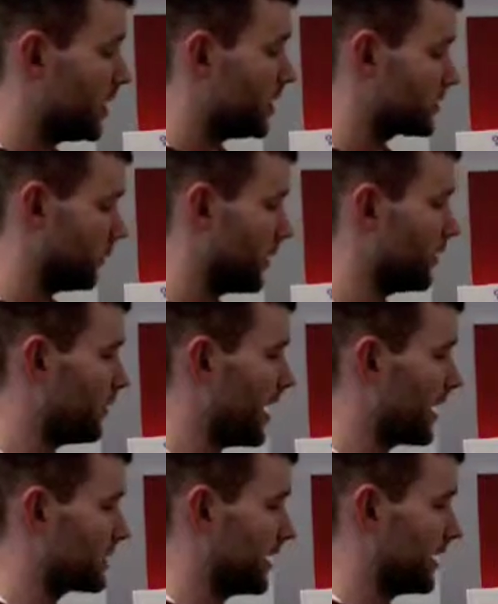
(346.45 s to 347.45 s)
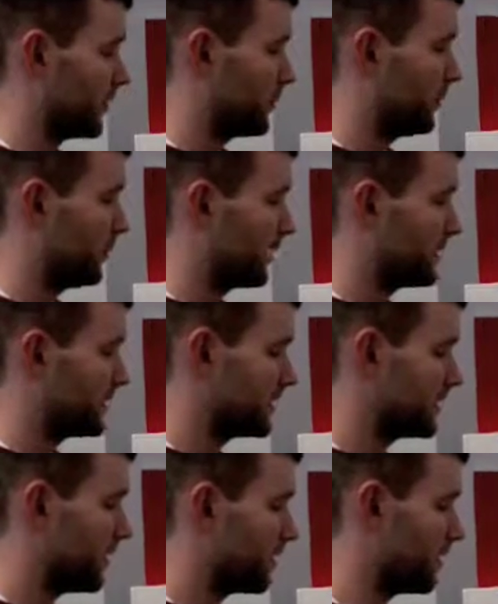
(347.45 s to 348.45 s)
So we would actually have to plug in
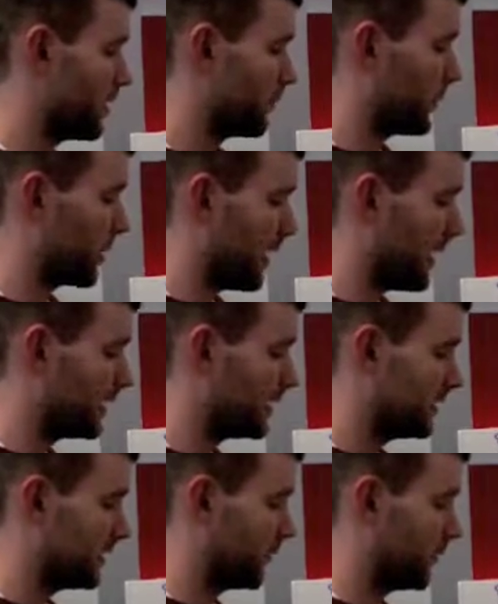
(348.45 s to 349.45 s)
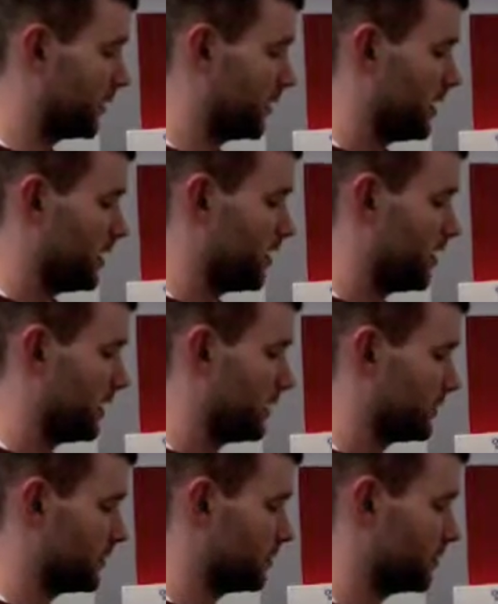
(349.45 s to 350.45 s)
some number, any number, that
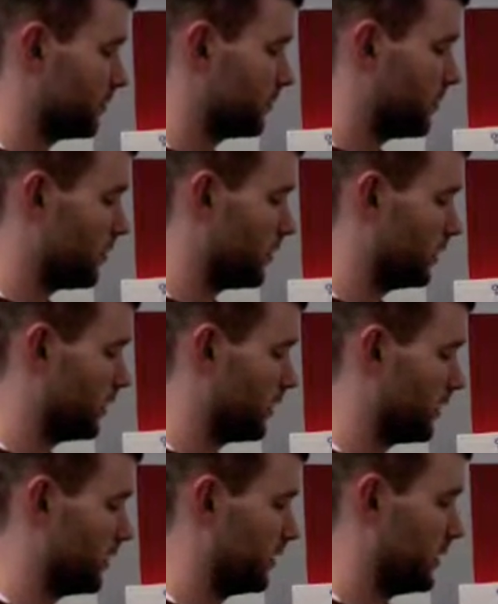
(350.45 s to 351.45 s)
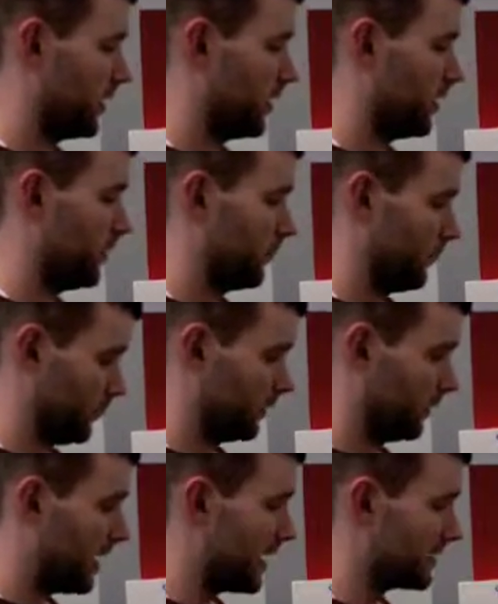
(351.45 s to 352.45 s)
is smaller or
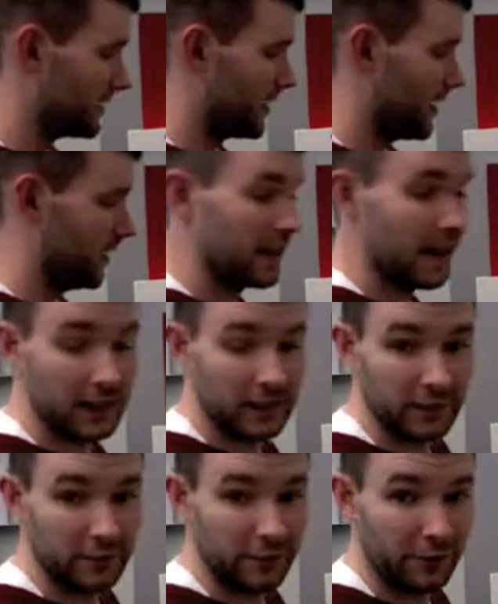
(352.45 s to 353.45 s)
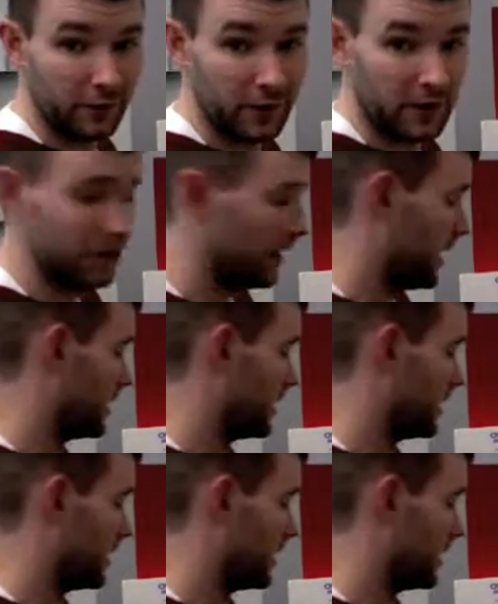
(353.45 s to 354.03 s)
less than negative 3.